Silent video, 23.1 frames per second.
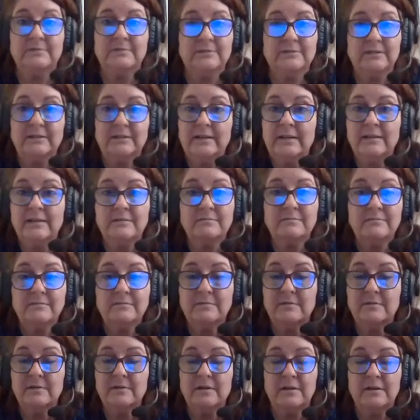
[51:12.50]
didn't get
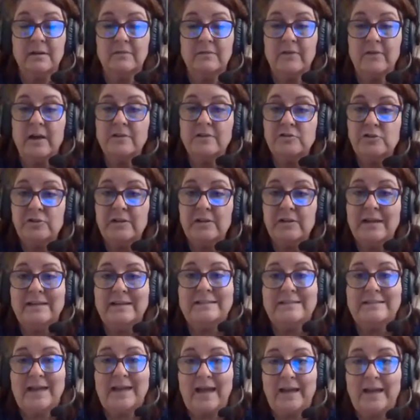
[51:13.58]
enough oxygen and
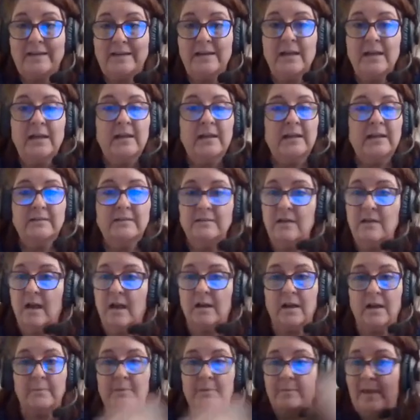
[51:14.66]
it died. It's not
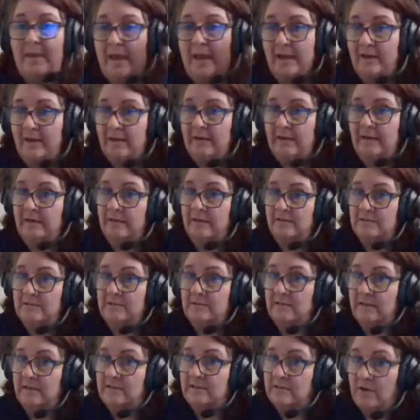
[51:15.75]
coming back.
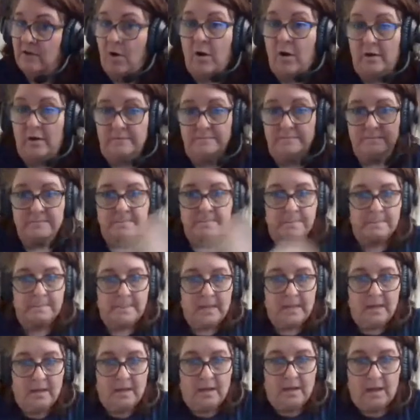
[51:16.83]
It's gone.
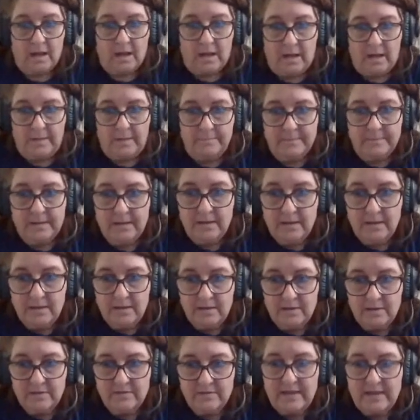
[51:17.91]
Um,
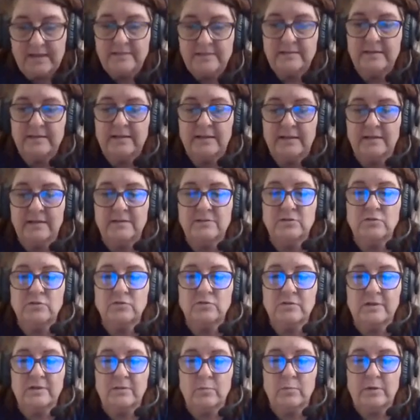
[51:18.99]
that again is
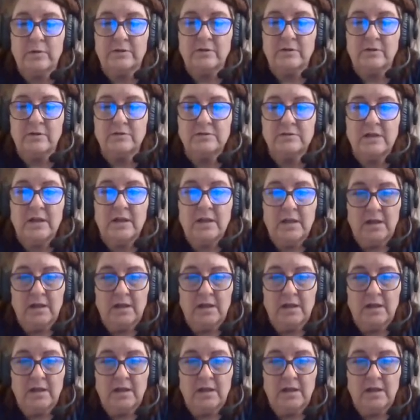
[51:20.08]
usually when there's